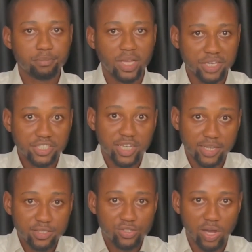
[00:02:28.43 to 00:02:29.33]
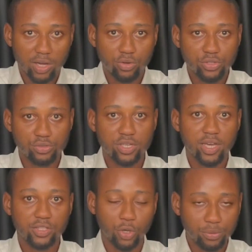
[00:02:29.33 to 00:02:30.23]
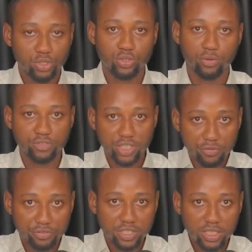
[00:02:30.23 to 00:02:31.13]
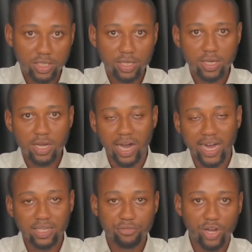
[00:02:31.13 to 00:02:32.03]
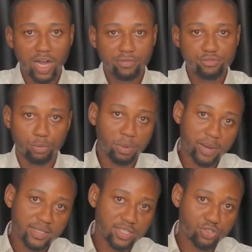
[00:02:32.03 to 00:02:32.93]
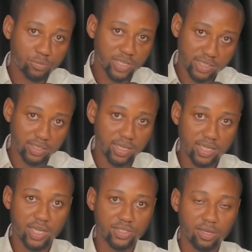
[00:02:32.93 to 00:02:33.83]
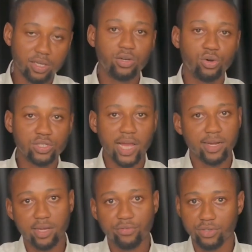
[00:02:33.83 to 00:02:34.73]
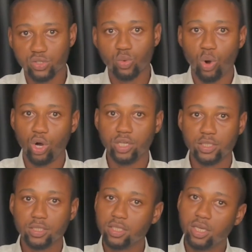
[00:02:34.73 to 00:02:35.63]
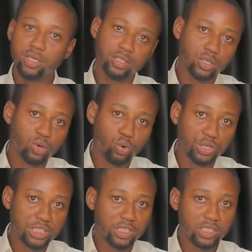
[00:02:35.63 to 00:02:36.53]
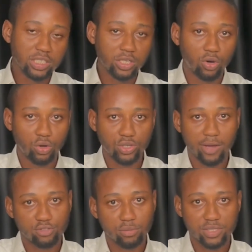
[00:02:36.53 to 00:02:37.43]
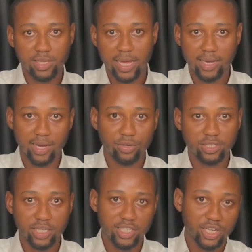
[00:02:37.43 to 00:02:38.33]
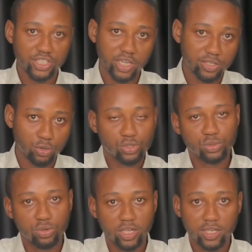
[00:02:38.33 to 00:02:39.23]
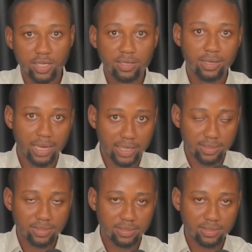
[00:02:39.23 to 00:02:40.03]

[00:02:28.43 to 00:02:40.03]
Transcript: agents, you are going to hear the option of JV. And if you have some properties in some certain areas in Lagos, like if it's Swan, Ikoyi, or you have something like around the Ikeja or Surulere land,